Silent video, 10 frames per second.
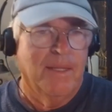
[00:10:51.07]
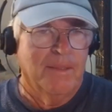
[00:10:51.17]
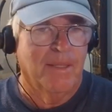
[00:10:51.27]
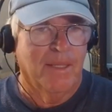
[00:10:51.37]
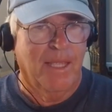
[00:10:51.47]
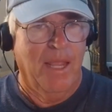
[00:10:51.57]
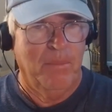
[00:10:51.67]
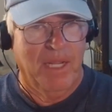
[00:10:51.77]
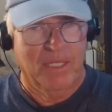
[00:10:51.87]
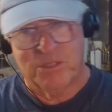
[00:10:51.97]
The
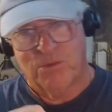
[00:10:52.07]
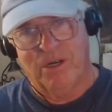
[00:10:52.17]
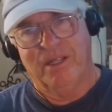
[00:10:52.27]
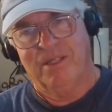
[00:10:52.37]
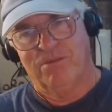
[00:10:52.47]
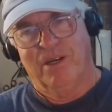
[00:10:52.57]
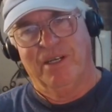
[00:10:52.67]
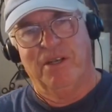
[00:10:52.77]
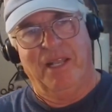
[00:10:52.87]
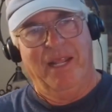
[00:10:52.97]
KBS
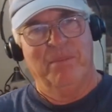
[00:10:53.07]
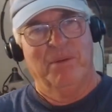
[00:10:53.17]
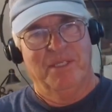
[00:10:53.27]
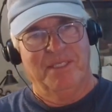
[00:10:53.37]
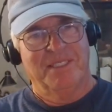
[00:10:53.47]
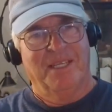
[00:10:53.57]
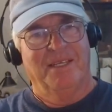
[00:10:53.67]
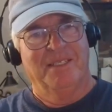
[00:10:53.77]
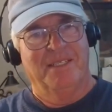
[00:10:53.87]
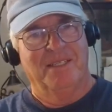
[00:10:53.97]
red label is
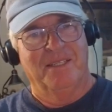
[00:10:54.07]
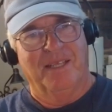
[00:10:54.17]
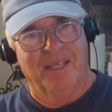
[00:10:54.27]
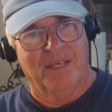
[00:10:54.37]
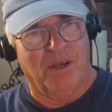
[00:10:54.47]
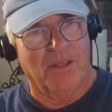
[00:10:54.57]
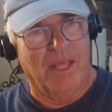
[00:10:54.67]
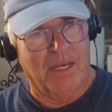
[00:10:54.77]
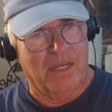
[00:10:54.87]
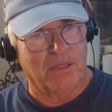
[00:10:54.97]
on and all
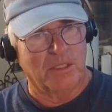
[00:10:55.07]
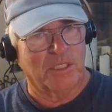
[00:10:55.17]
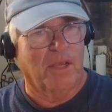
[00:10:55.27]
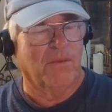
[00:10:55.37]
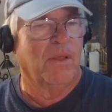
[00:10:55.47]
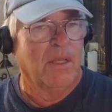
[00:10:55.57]
that other stuff.